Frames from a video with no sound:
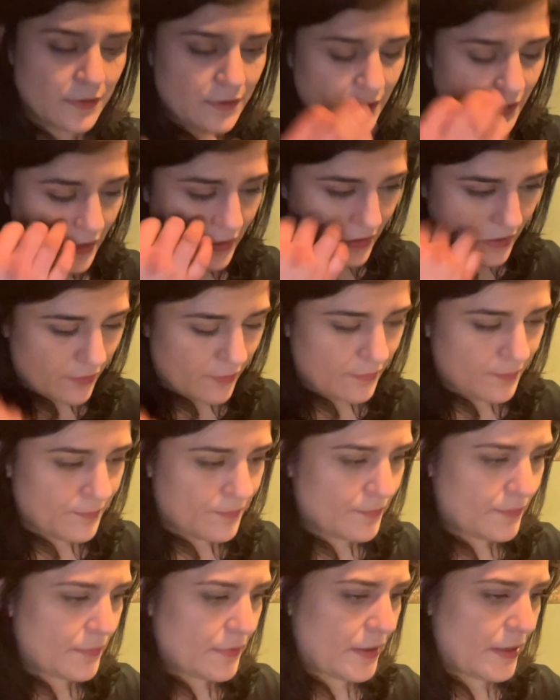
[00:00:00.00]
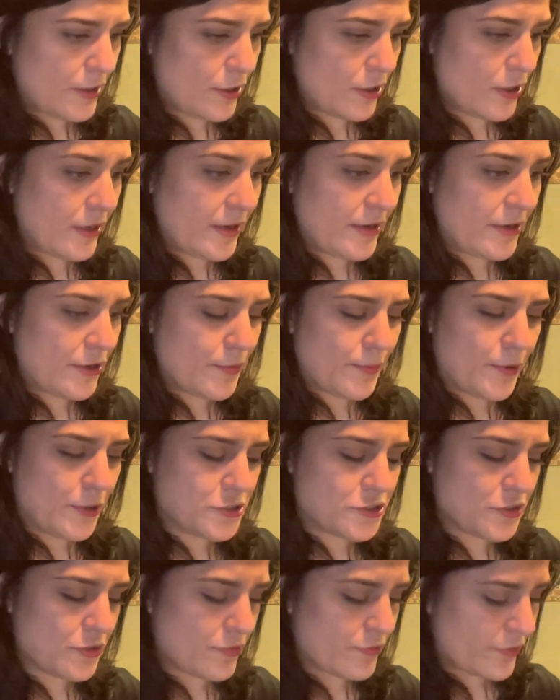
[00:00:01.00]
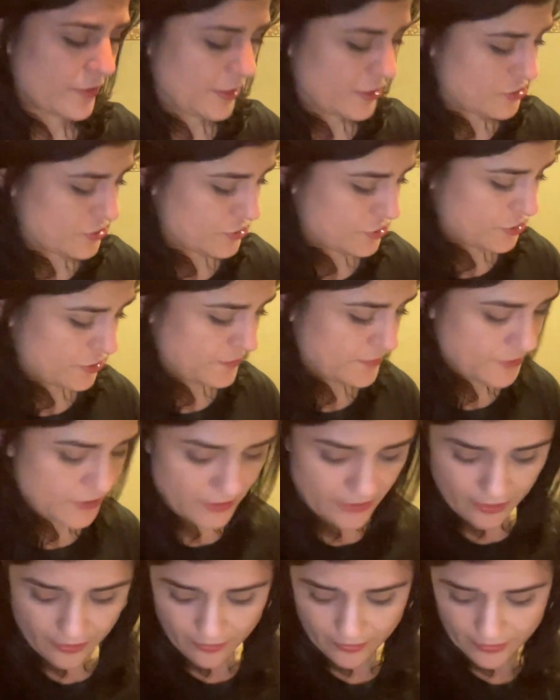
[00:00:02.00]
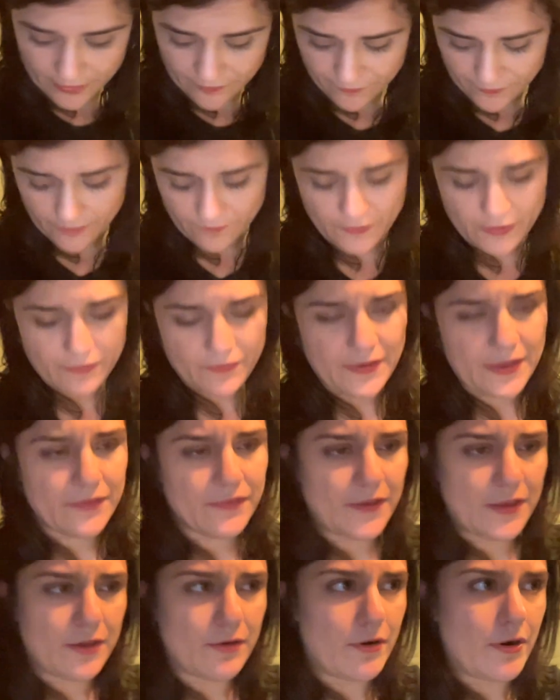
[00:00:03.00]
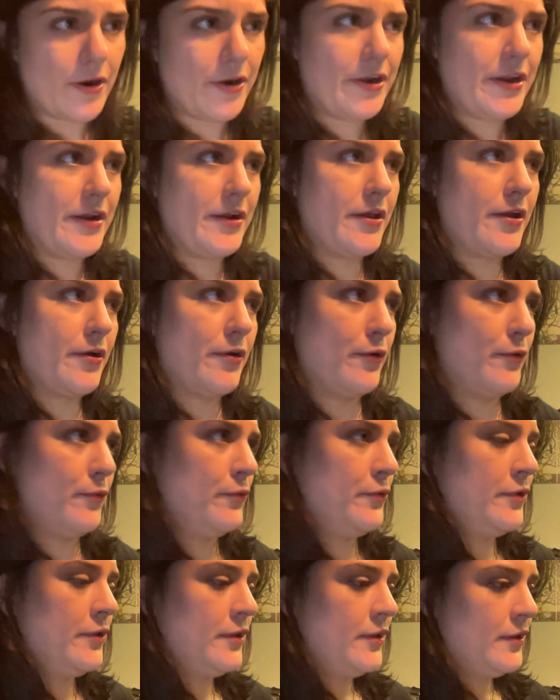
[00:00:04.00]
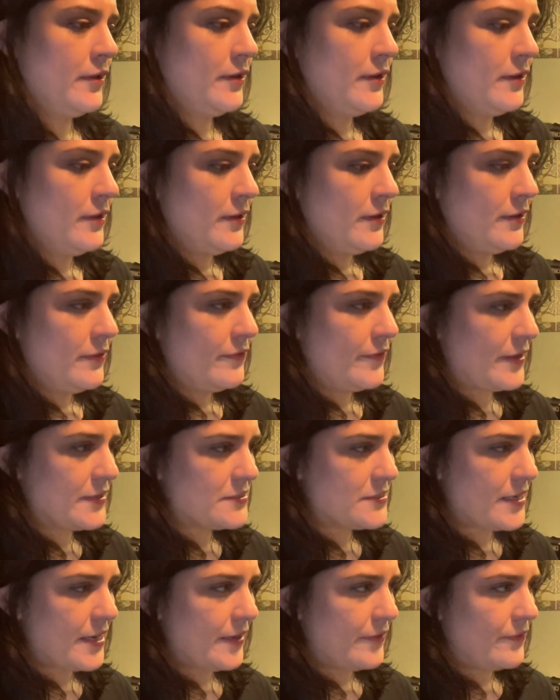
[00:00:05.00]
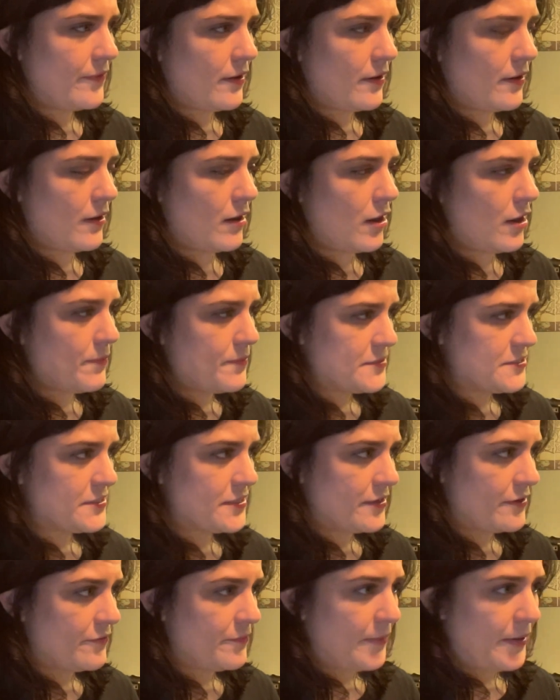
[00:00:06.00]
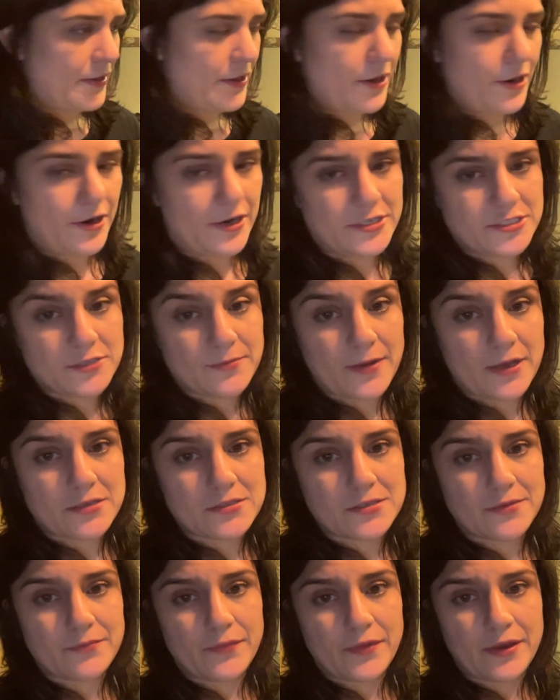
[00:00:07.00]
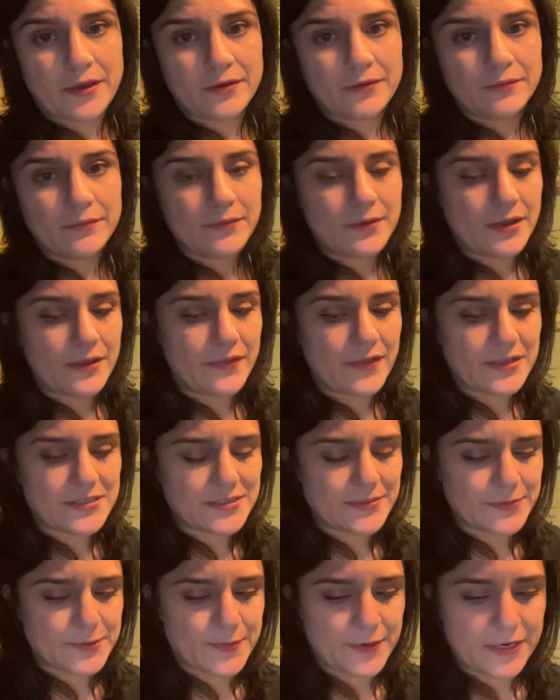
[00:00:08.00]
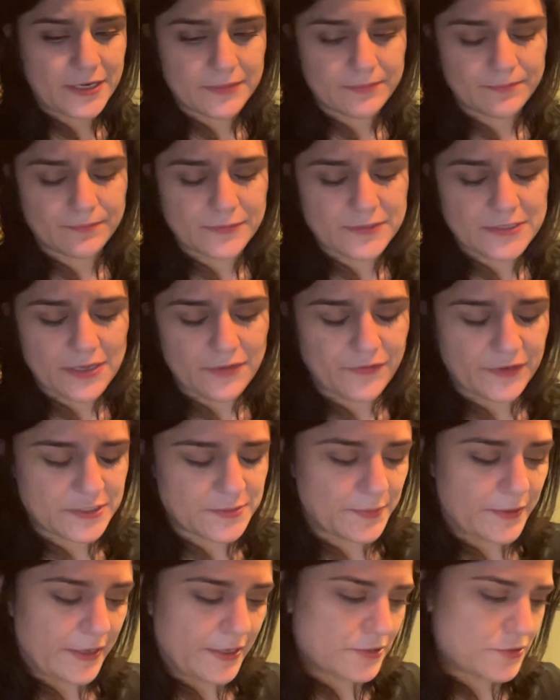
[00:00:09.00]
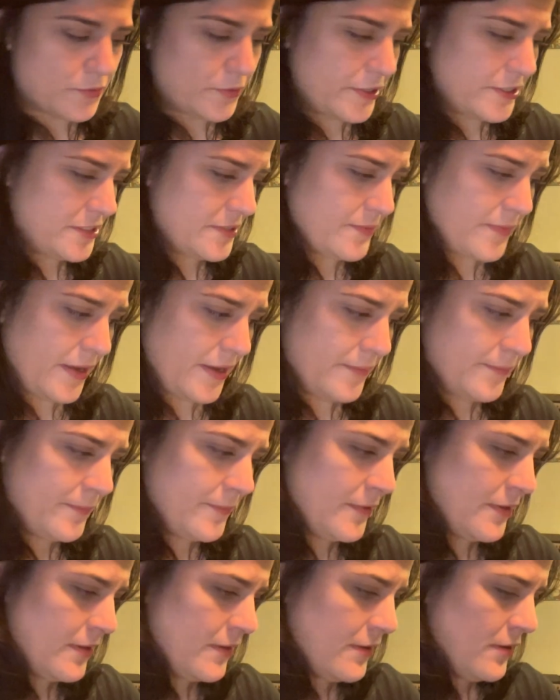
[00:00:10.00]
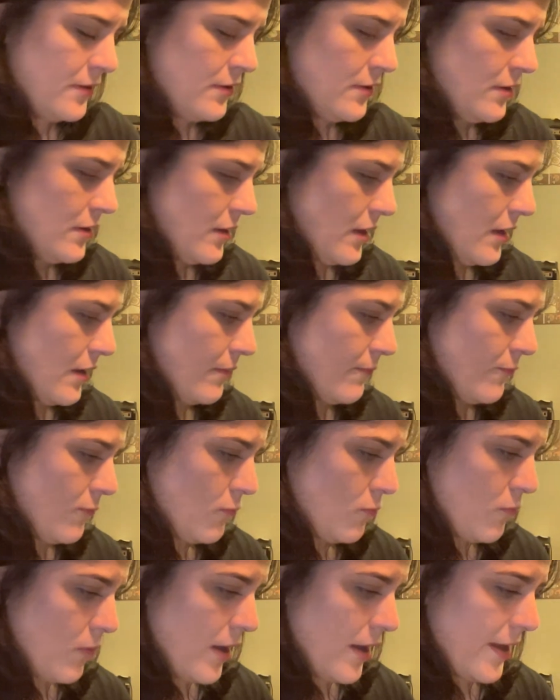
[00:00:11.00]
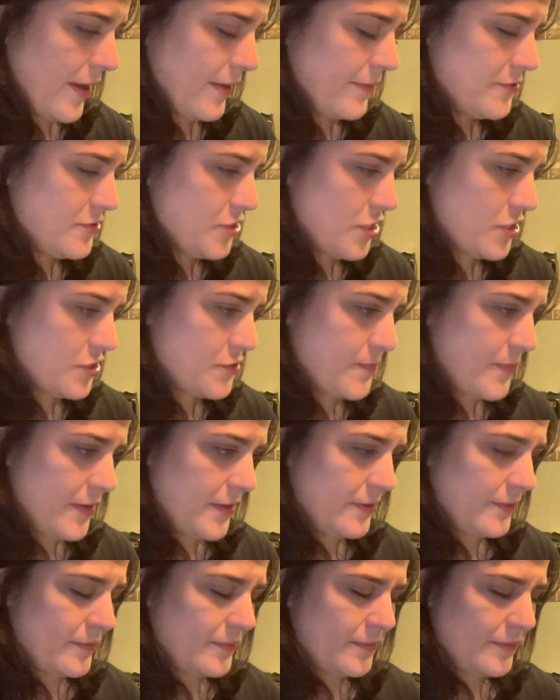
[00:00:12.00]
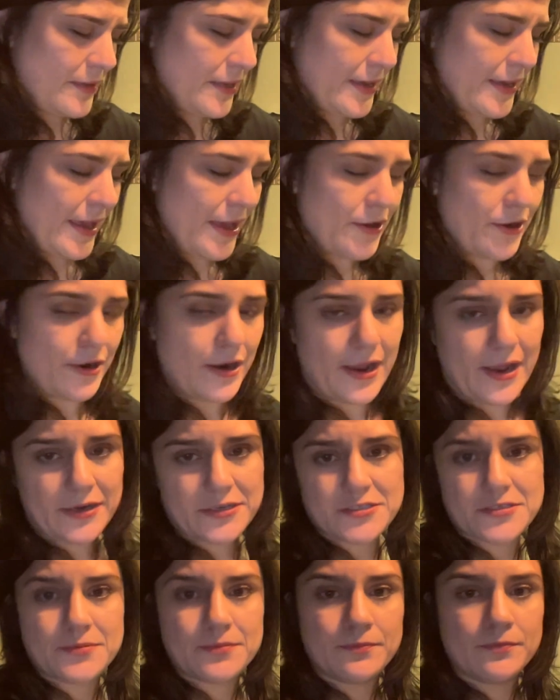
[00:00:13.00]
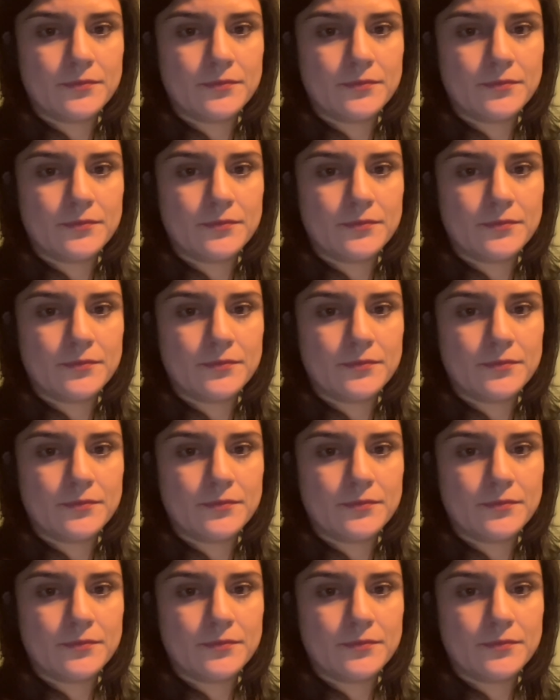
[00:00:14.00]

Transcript: in our personal relationships. If you think that you already know, that's like the opposite of being curious about something. And that seems pretty self-explanatory to me, why judgment can counteract